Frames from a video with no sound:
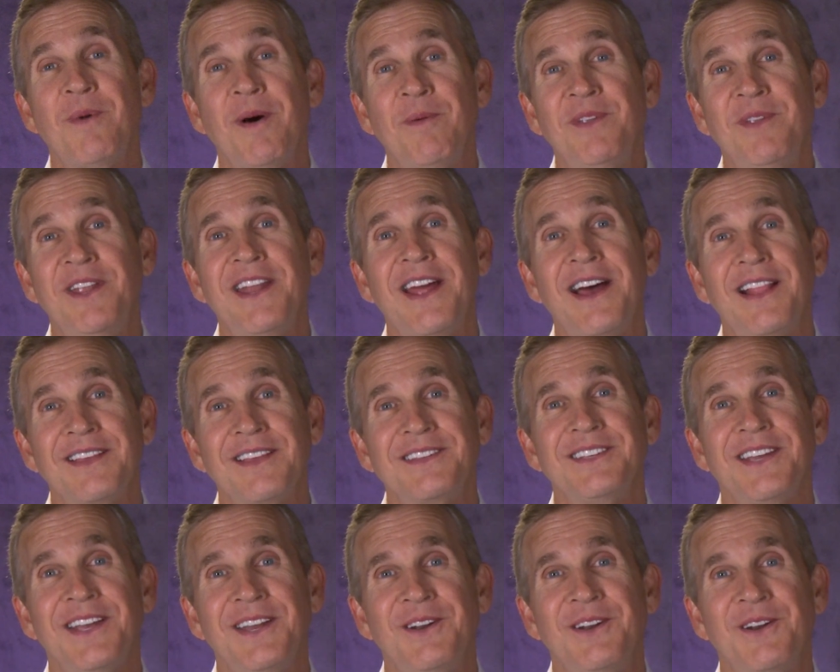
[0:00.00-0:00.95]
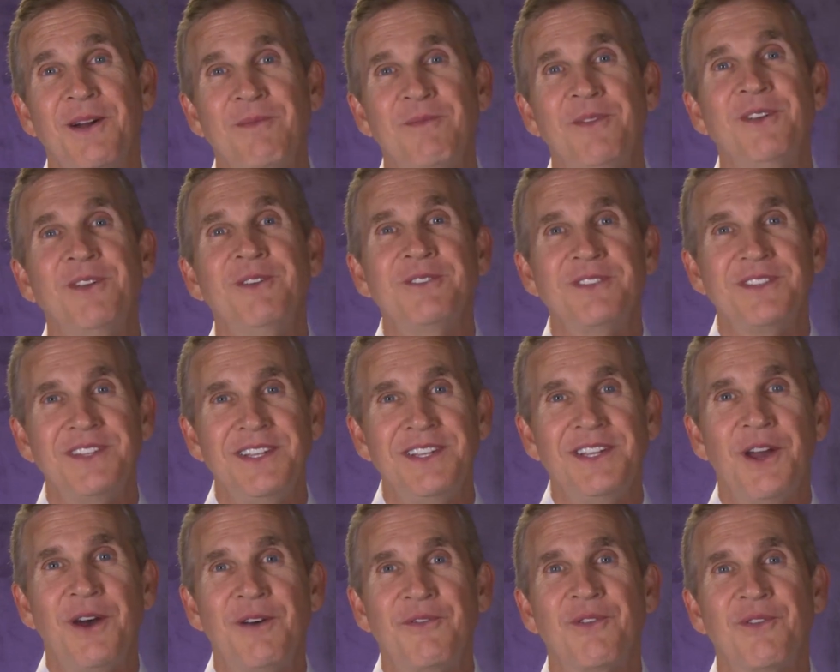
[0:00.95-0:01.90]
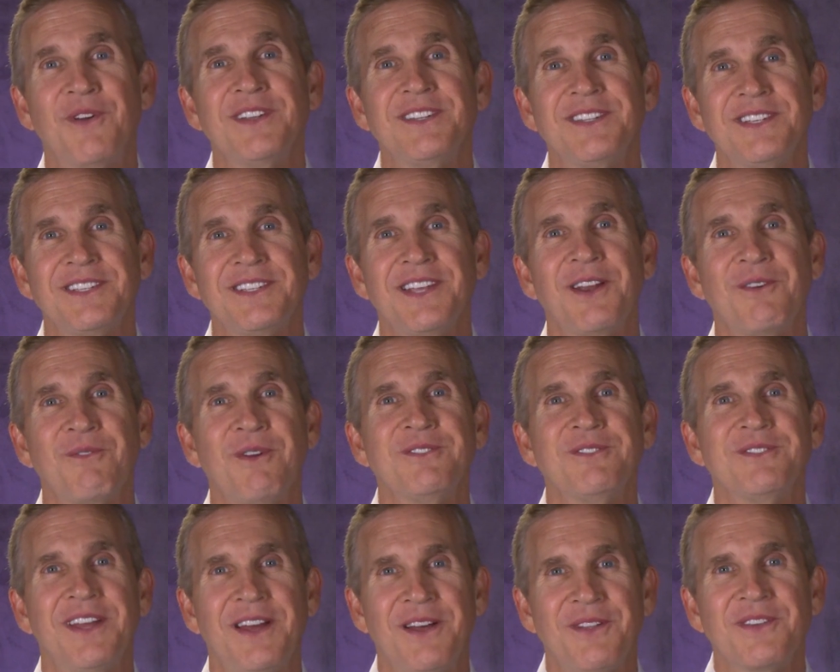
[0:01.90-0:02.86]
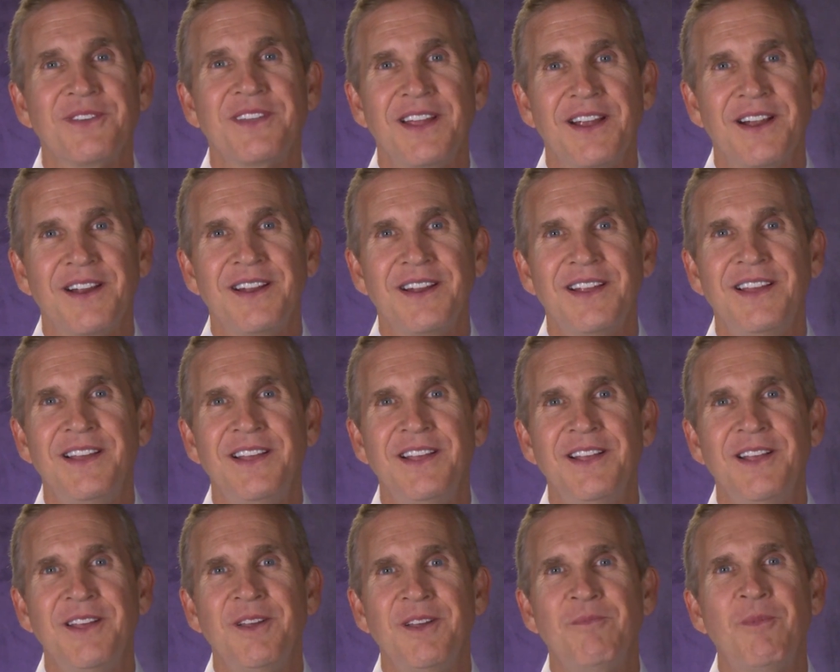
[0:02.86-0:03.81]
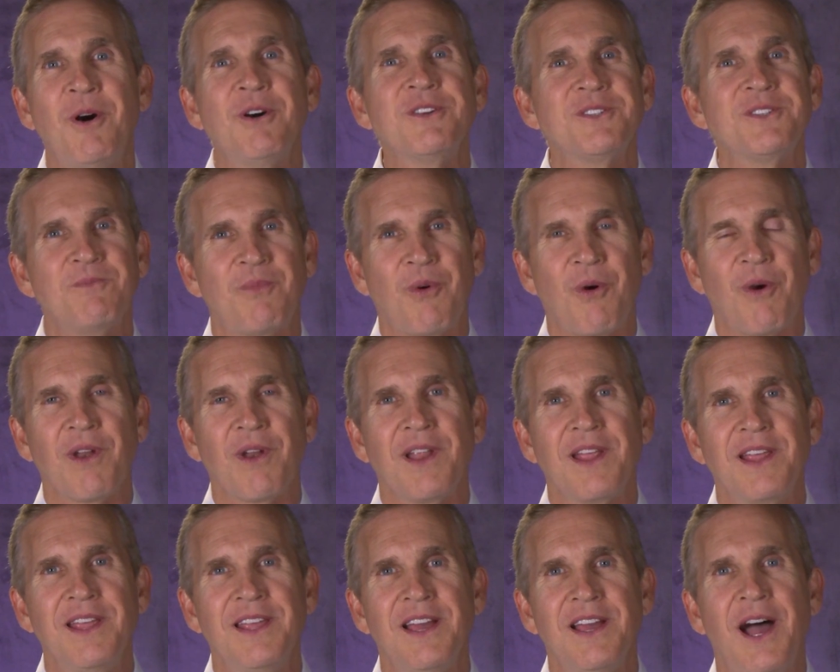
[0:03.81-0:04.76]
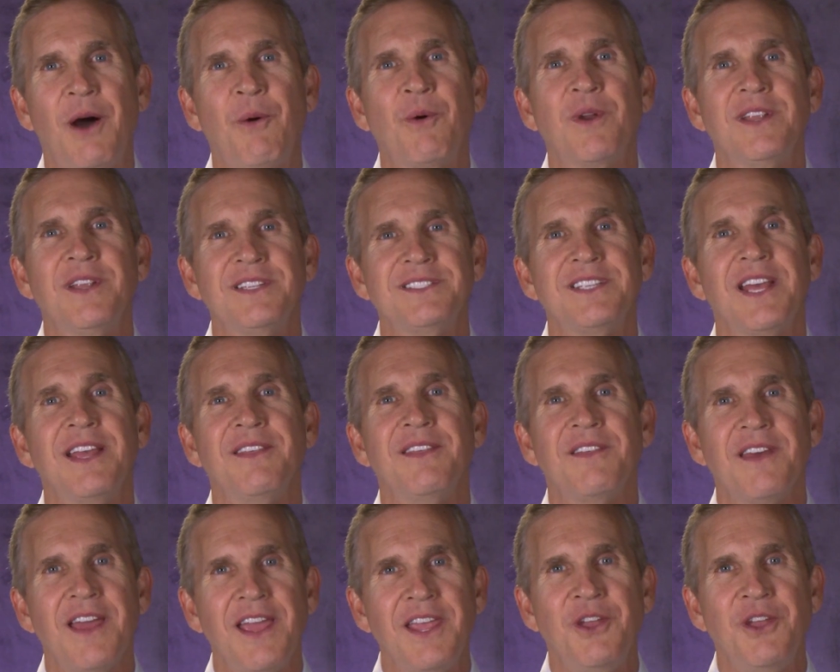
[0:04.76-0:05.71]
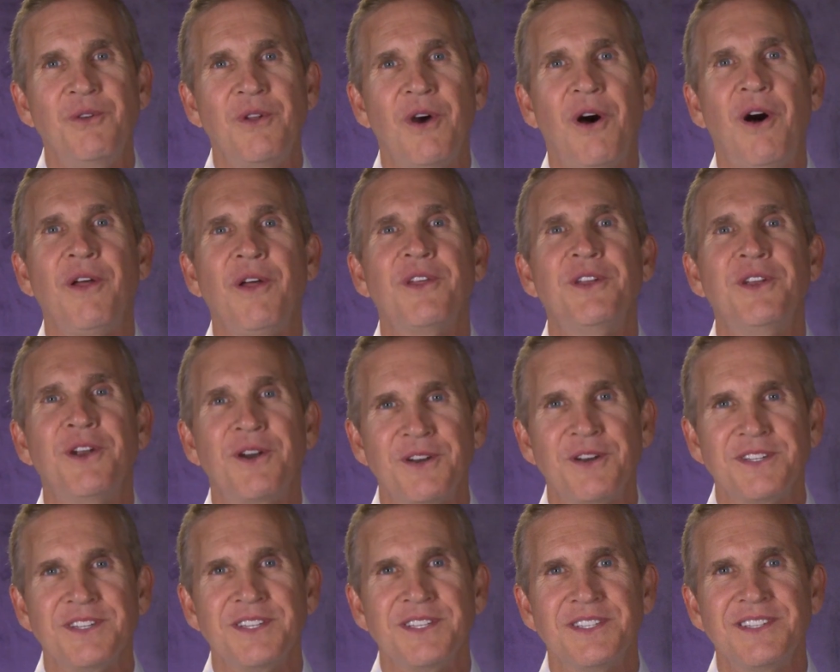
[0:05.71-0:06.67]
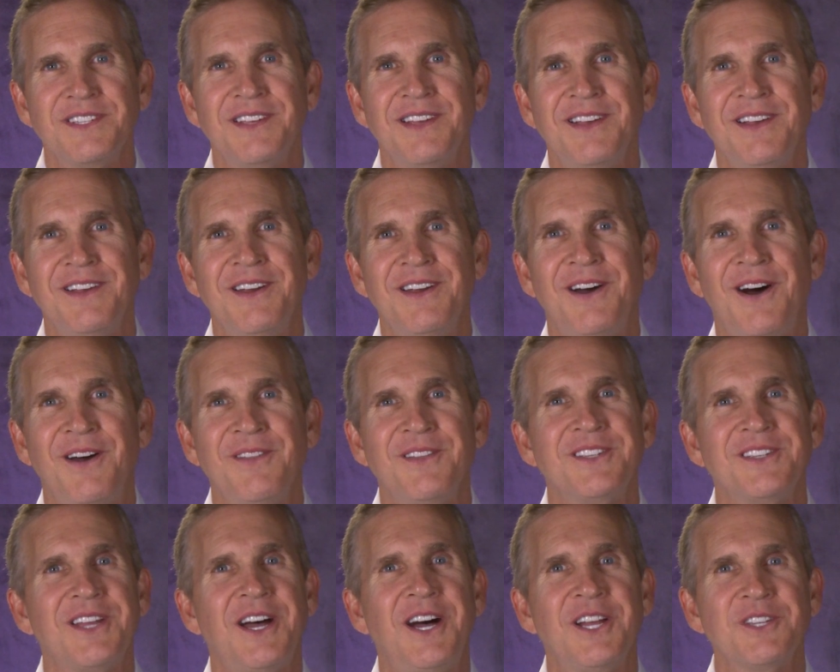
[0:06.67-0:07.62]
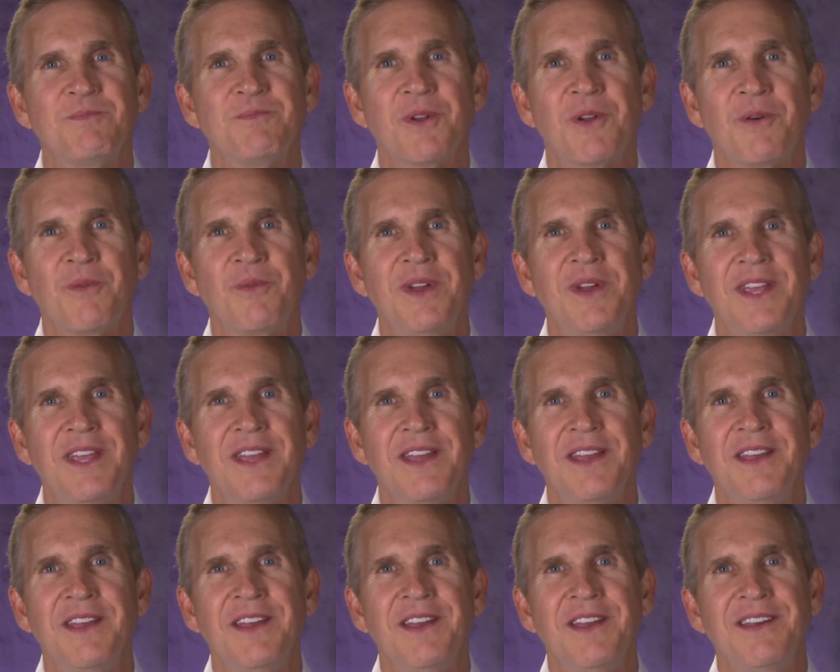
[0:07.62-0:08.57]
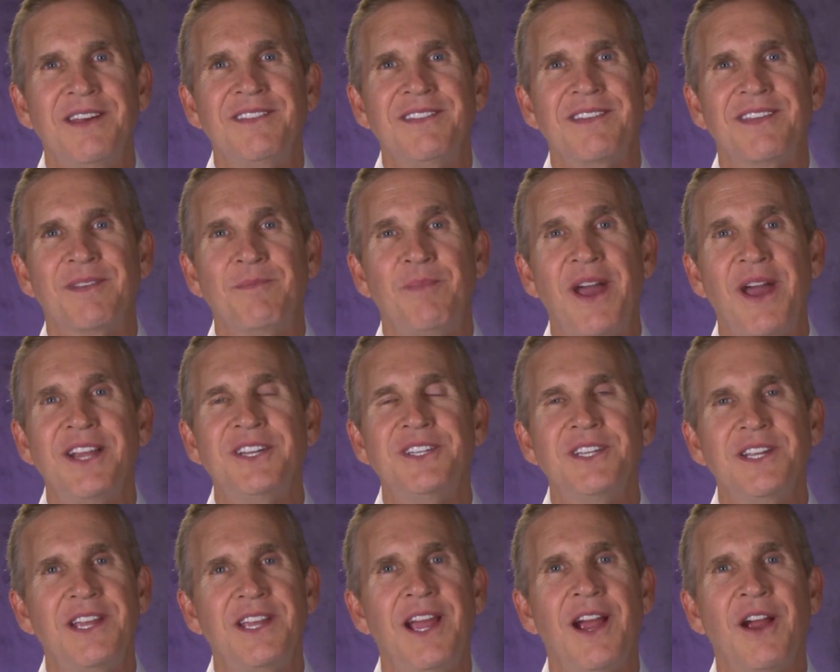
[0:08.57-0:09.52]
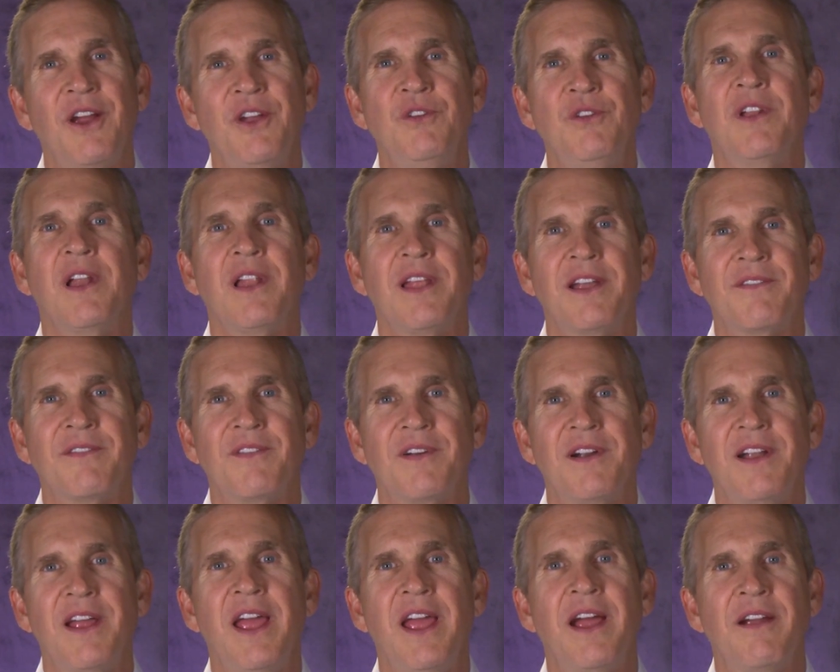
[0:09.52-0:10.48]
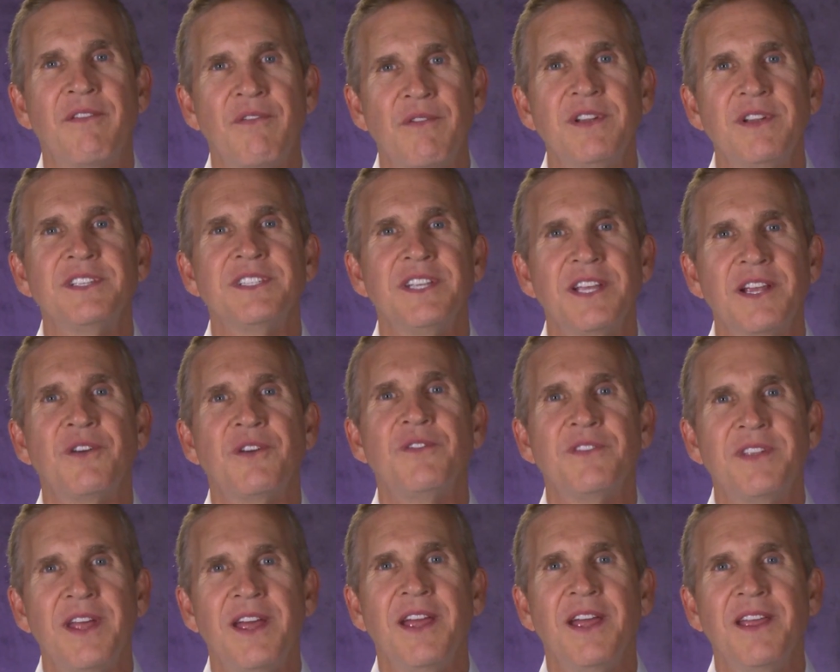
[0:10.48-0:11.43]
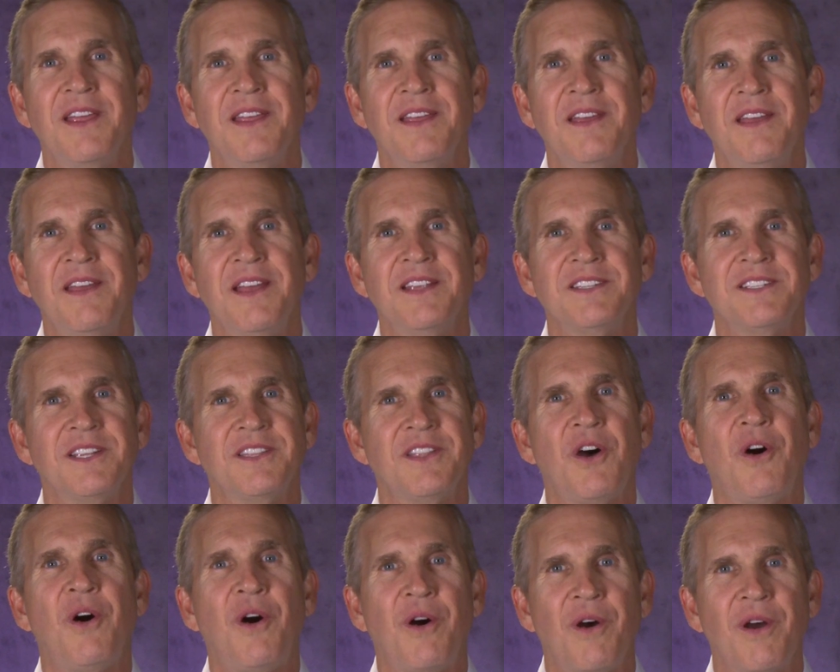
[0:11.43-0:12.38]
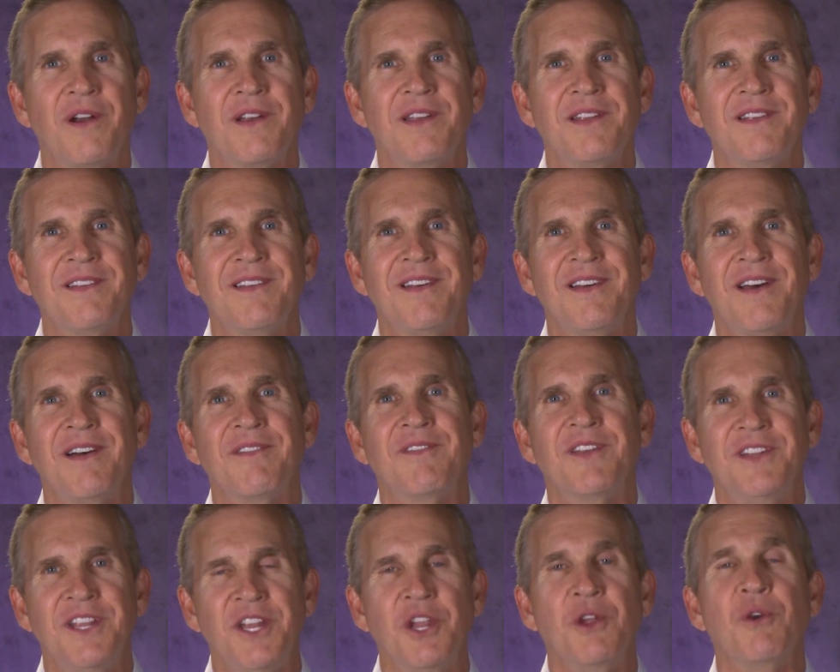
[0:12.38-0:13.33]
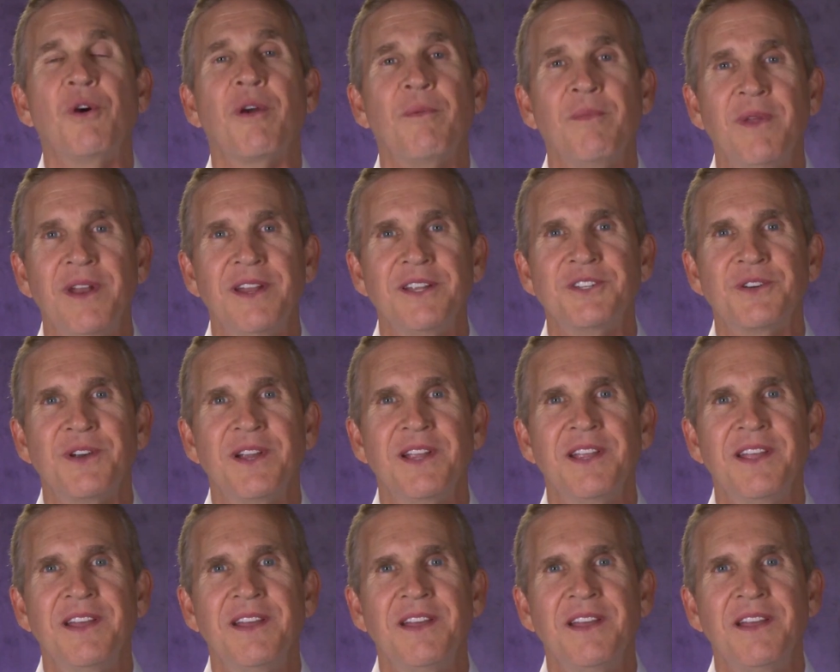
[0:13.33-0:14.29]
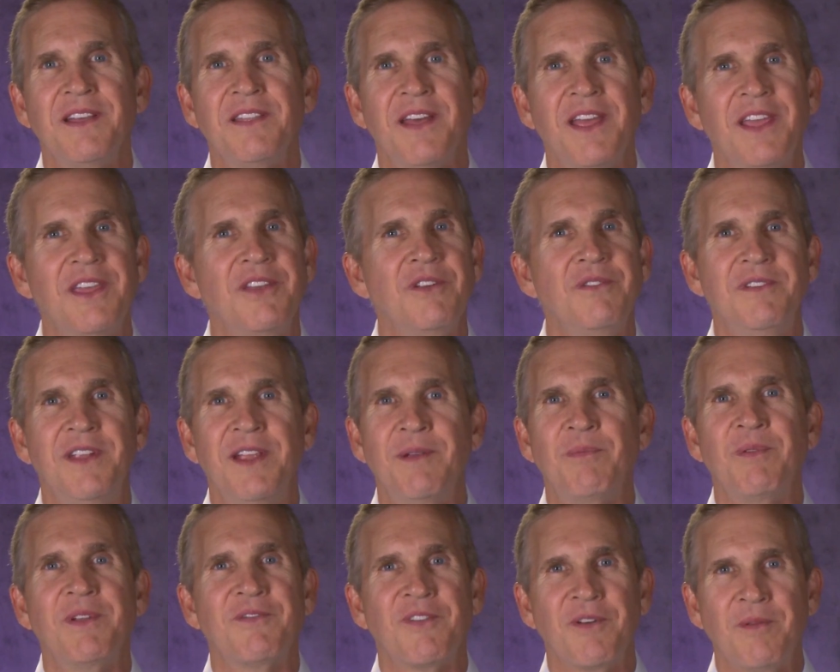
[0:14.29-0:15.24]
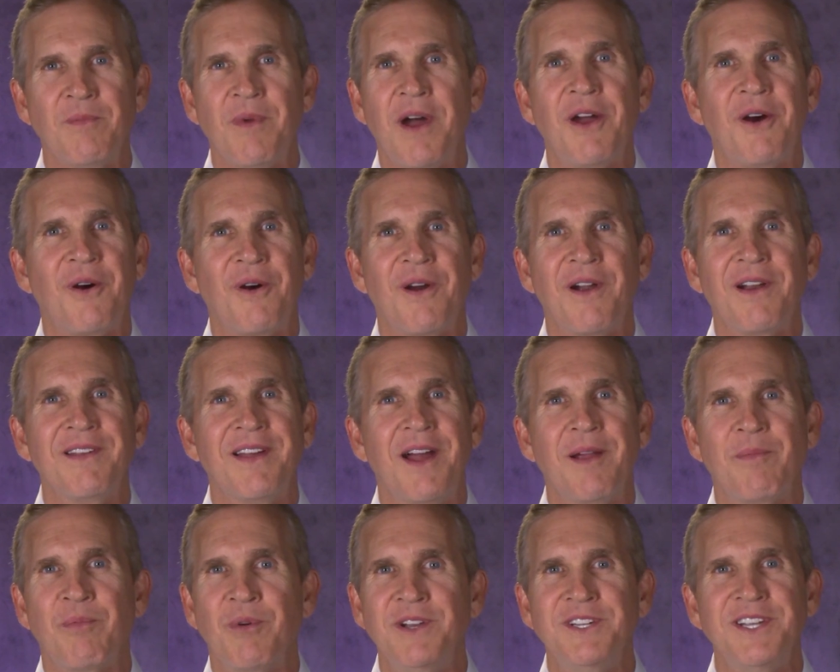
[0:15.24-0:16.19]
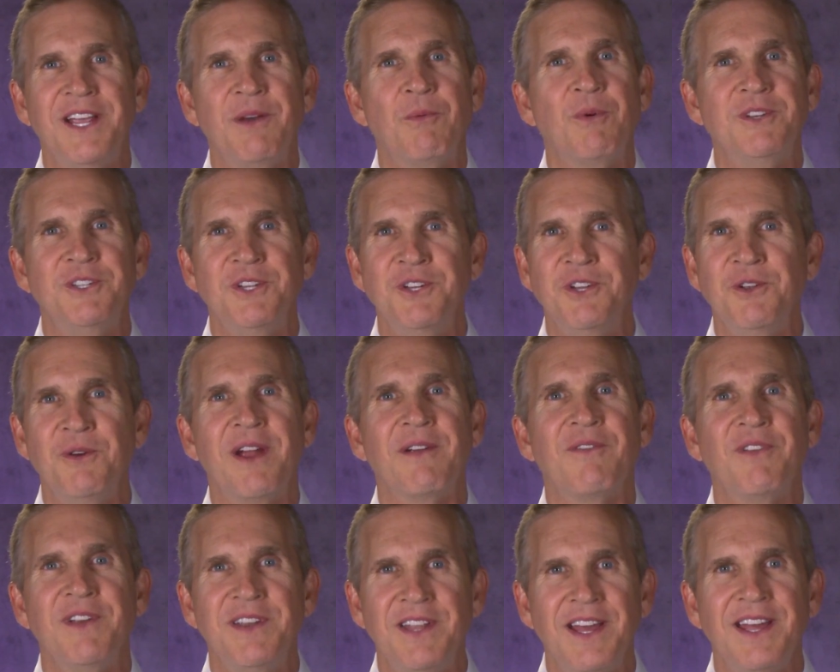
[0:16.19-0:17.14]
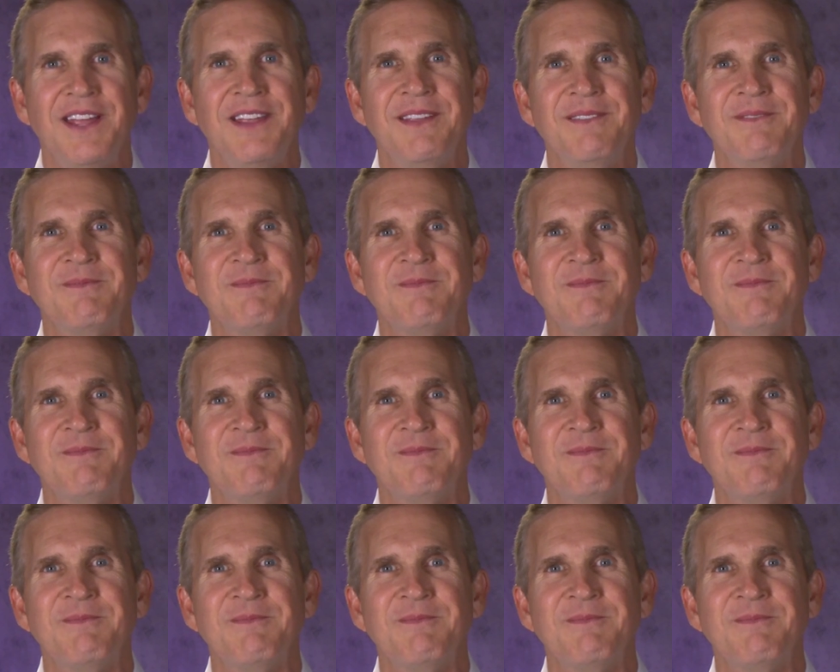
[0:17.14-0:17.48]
I'm Dean Alexander. I'm the new CEO of Christus Santa Rosa Healthcare. Most importantly, I wanted to say thank you to all the nurses. On this hospital week, the compassionate care you deliver every single day is at the heart of continuing our ministry. Thank you deeply from my heart. I appreciate what you do every day.